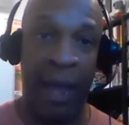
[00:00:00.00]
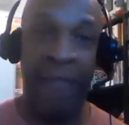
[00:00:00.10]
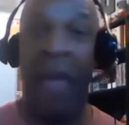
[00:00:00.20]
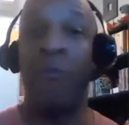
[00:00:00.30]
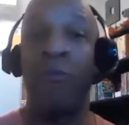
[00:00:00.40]

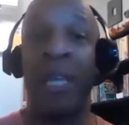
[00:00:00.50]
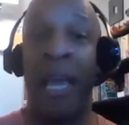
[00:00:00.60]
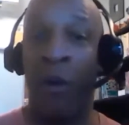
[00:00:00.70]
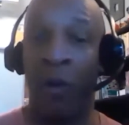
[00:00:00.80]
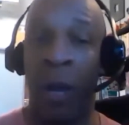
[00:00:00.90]
and that was the
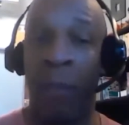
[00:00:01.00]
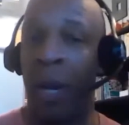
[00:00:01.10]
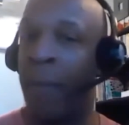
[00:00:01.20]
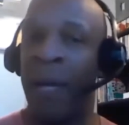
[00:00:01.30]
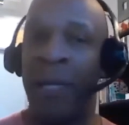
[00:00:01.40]
outcome. And
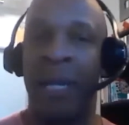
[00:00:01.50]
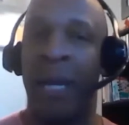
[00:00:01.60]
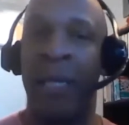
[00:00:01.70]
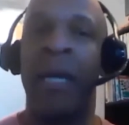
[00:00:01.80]
I'm not saying